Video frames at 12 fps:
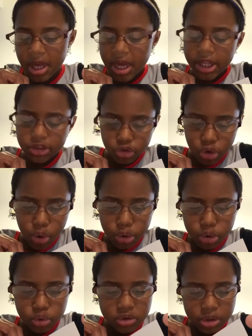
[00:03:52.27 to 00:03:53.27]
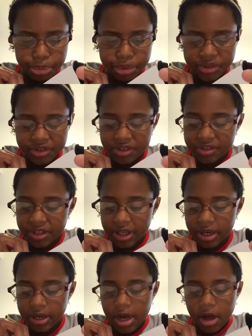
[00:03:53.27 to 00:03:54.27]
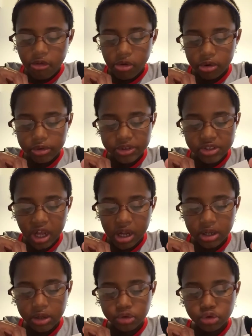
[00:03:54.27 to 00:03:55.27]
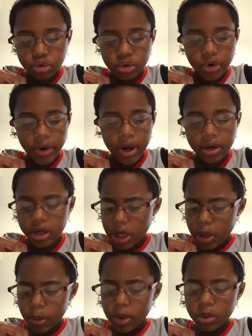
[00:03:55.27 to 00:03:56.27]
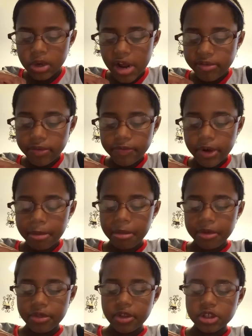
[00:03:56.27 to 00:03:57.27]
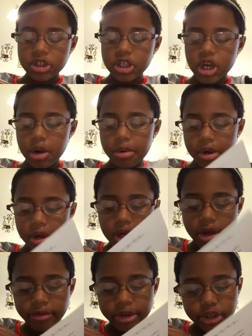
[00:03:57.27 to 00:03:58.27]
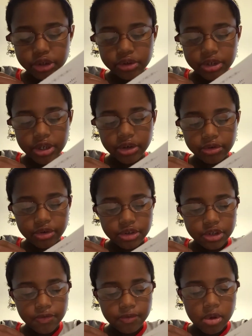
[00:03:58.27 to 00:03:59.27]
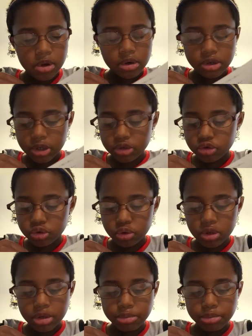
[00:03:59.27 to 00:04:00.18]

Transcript: It's no use, said Princess Anna, pulling Sally to the ground. We'll never find the tiara. Richard and Christy floated down and